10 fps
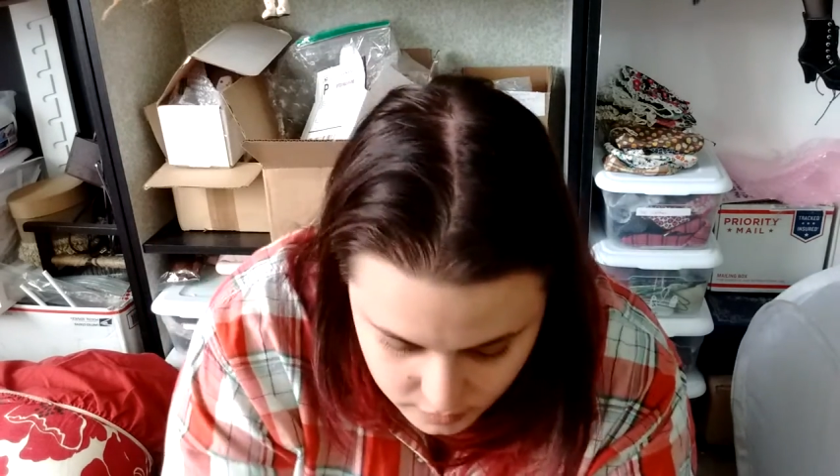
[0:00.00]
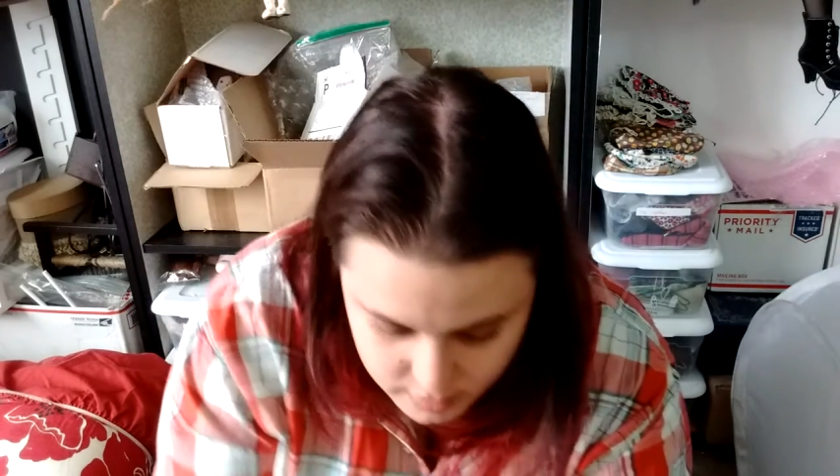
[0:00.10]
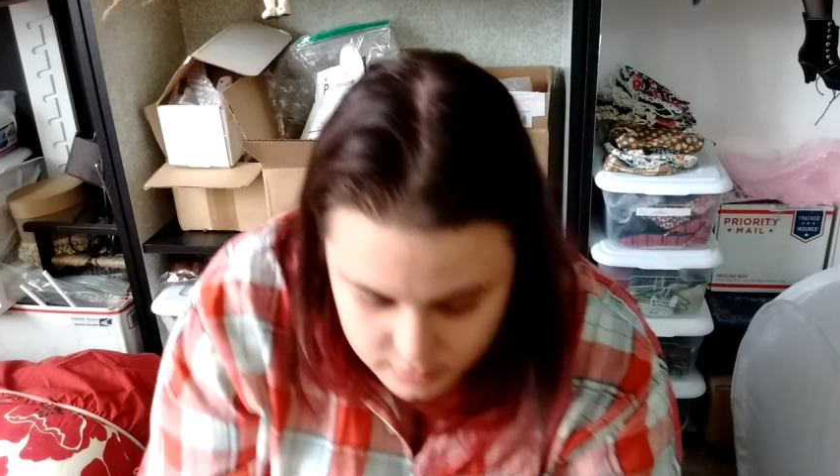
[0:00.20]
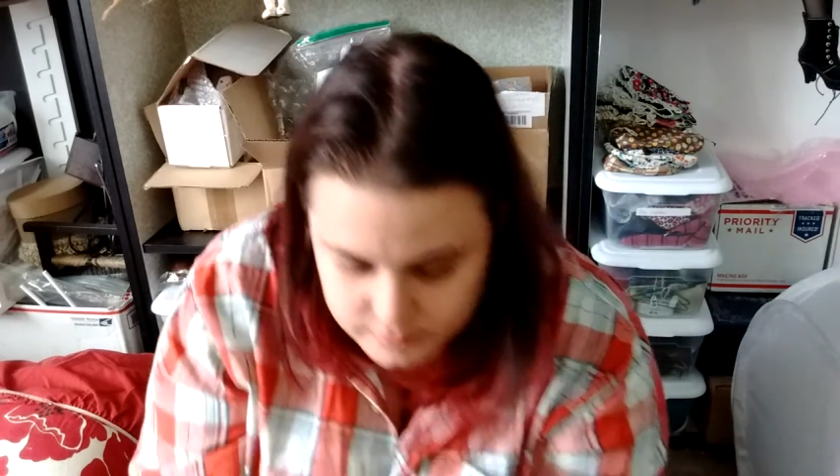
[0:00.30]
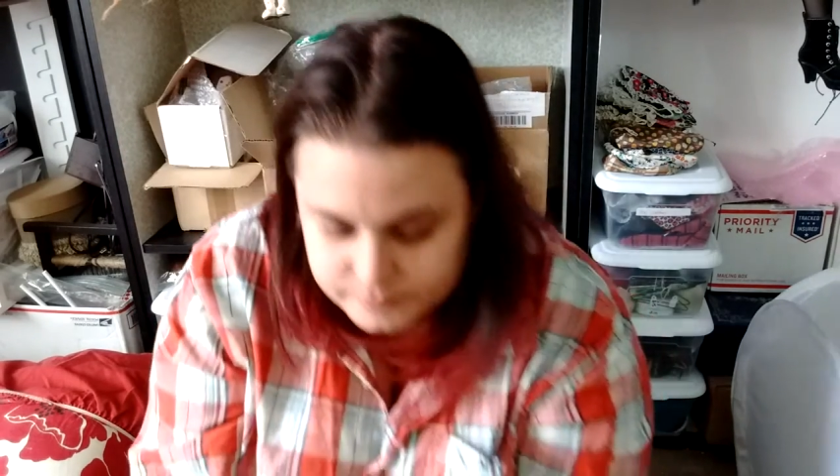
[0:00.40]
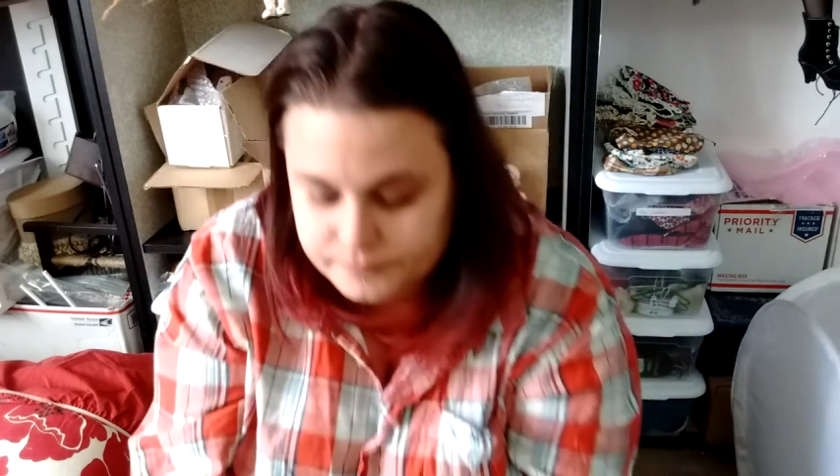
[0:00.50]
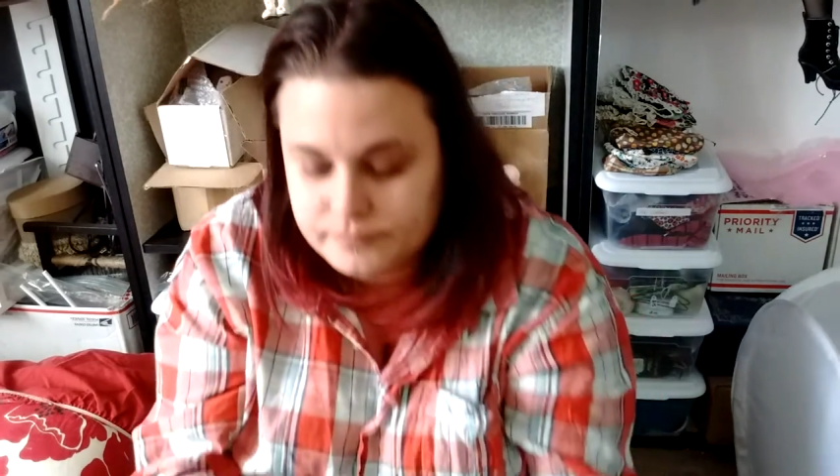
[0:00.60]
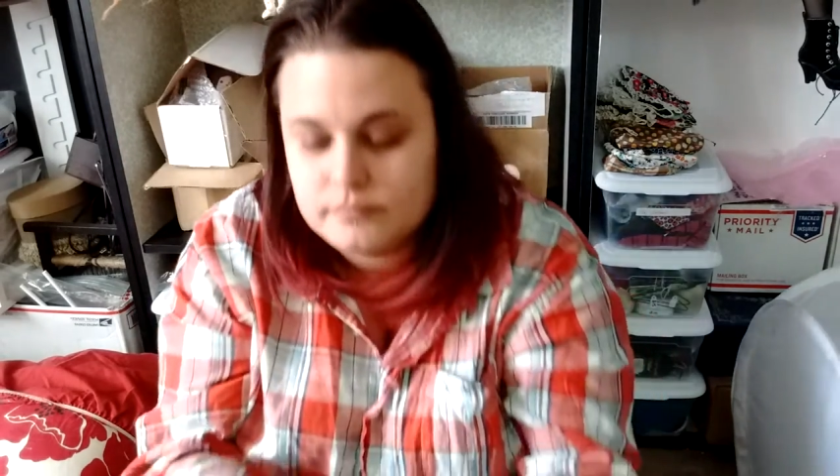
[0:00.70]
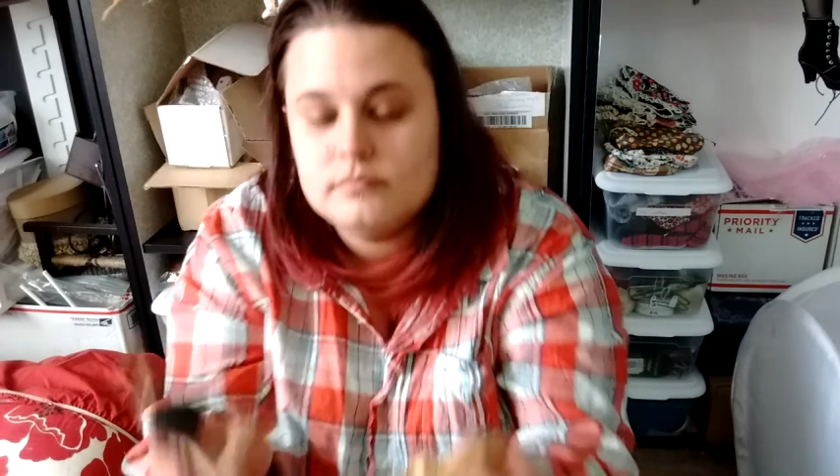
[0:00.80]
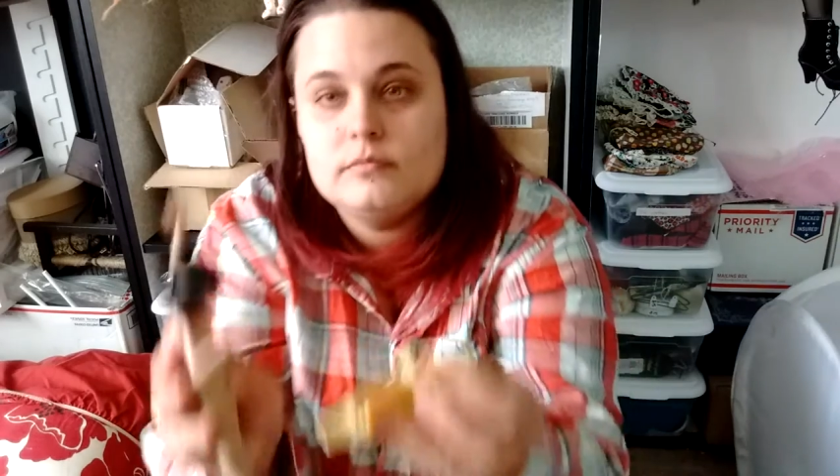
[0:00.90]
Um,
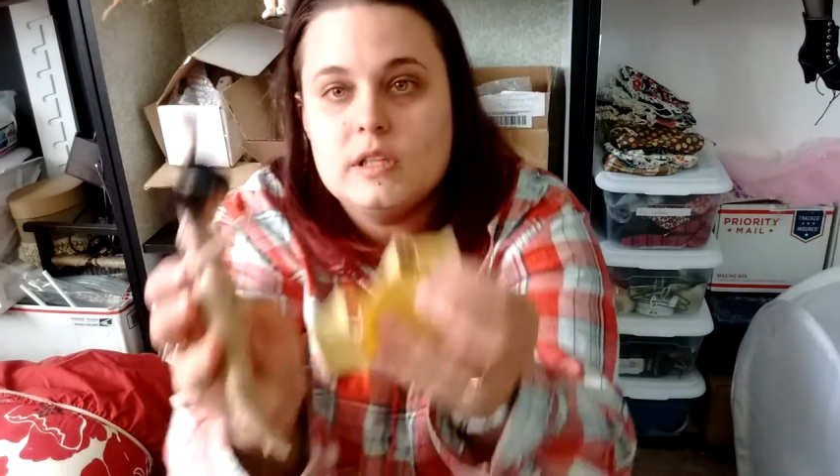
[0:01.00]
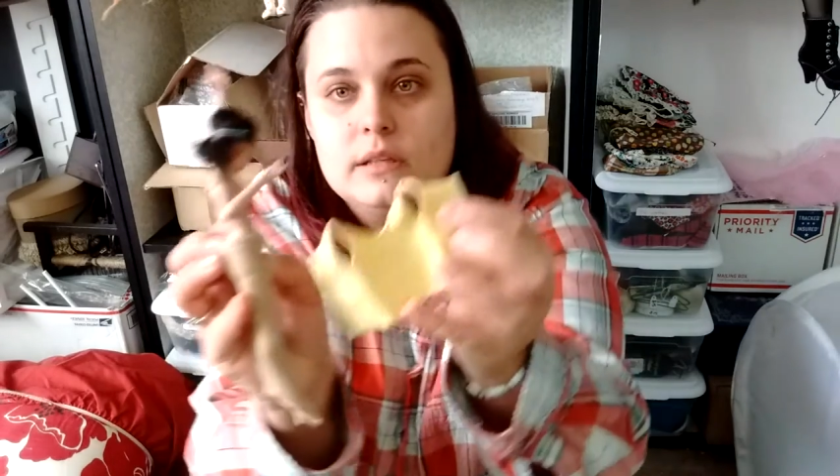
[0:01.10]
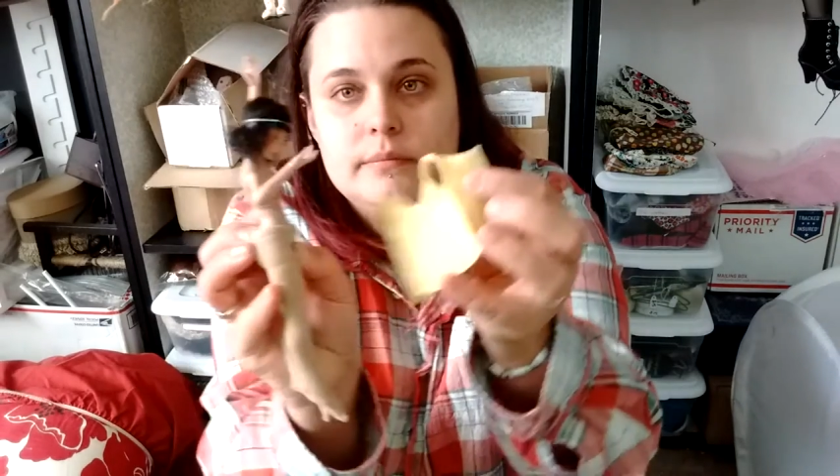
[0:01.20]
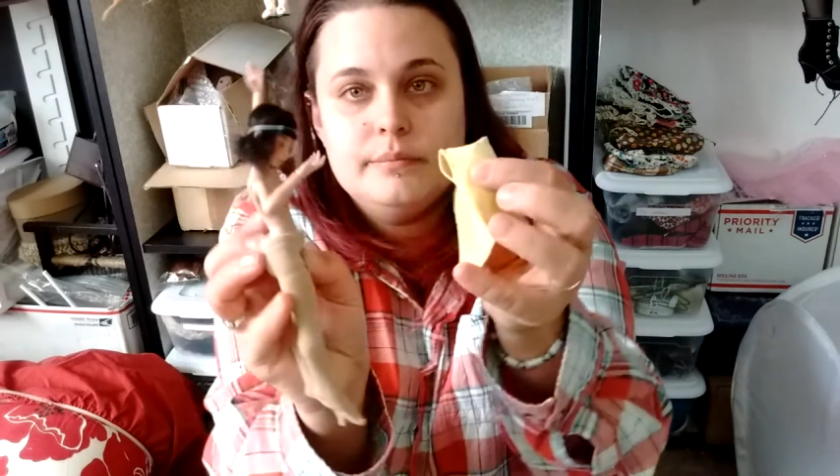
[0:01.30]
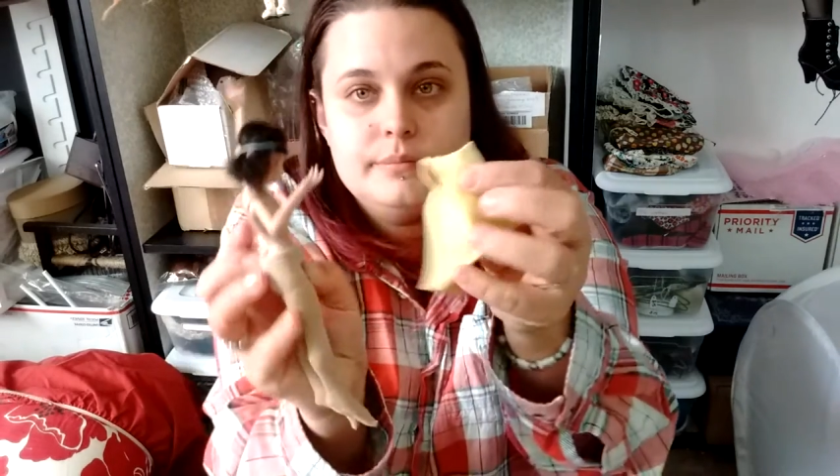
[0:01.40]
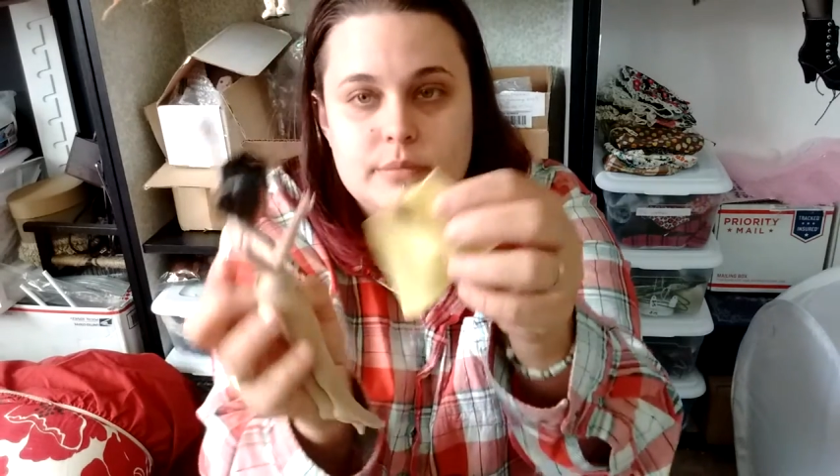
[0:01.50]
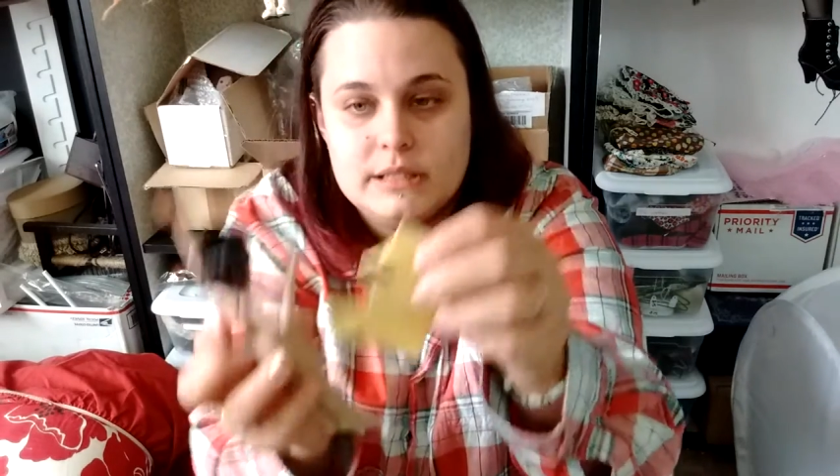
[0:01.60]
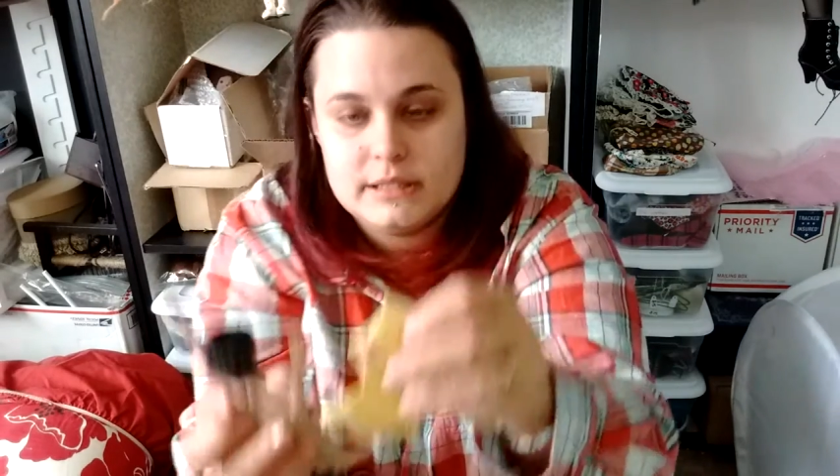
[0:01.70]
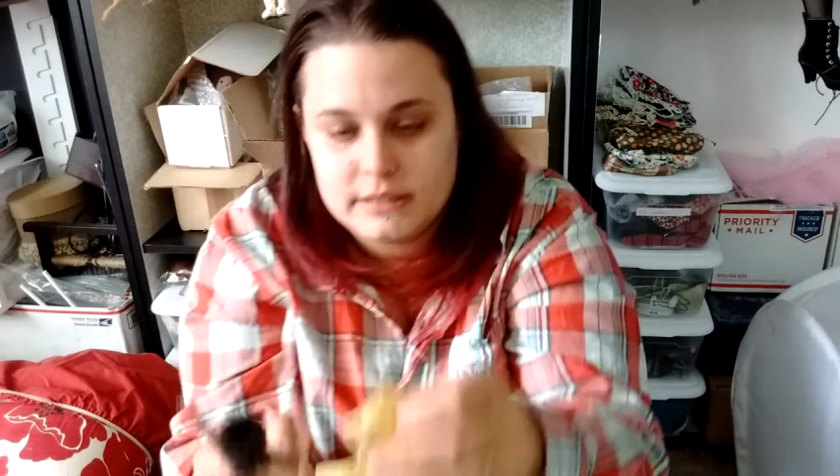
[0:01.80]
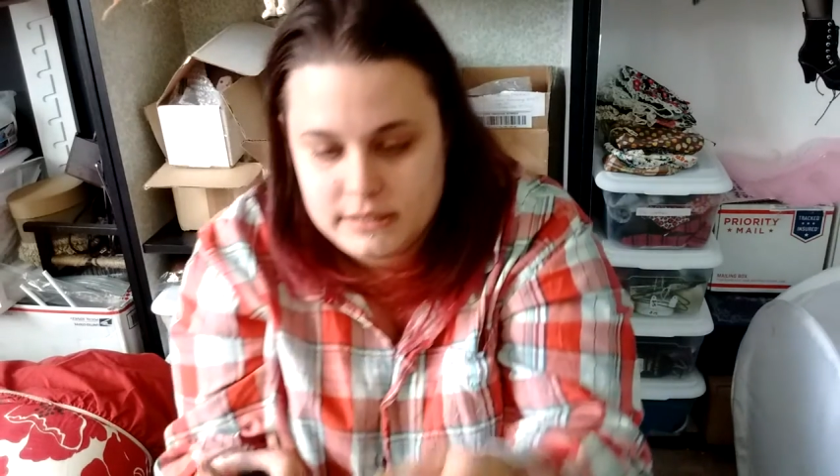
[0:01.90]

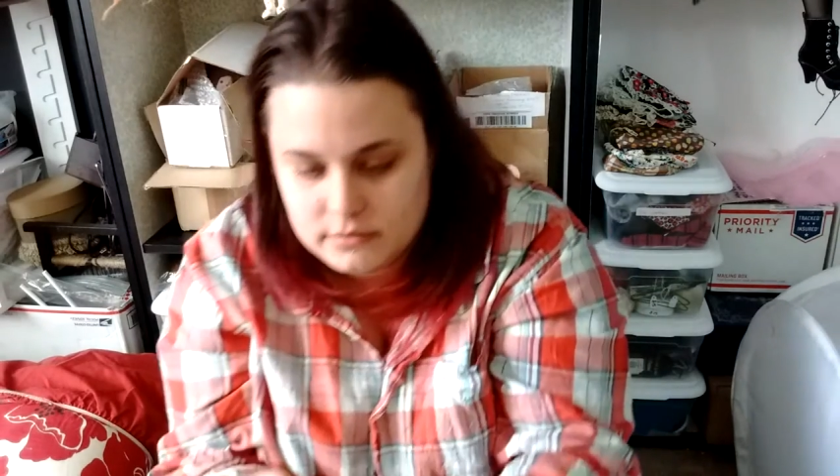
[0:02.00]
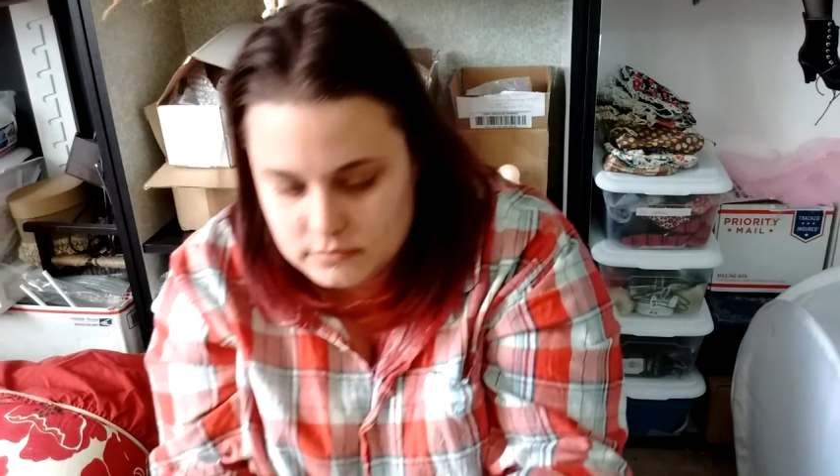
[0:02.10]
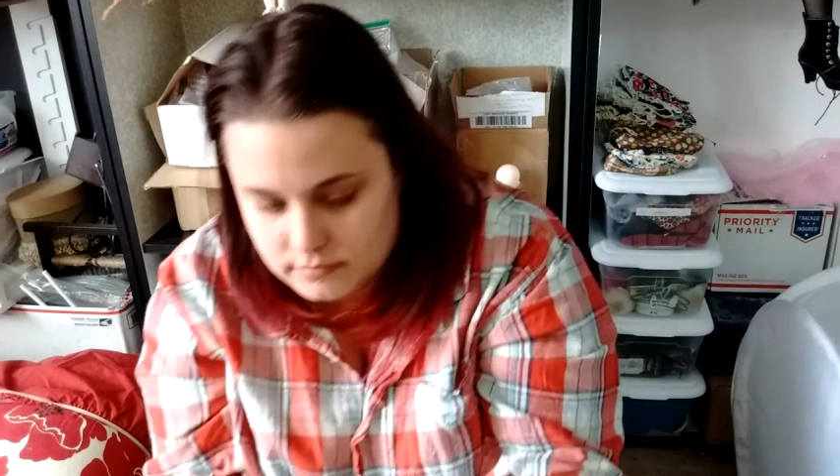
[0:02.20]
clearly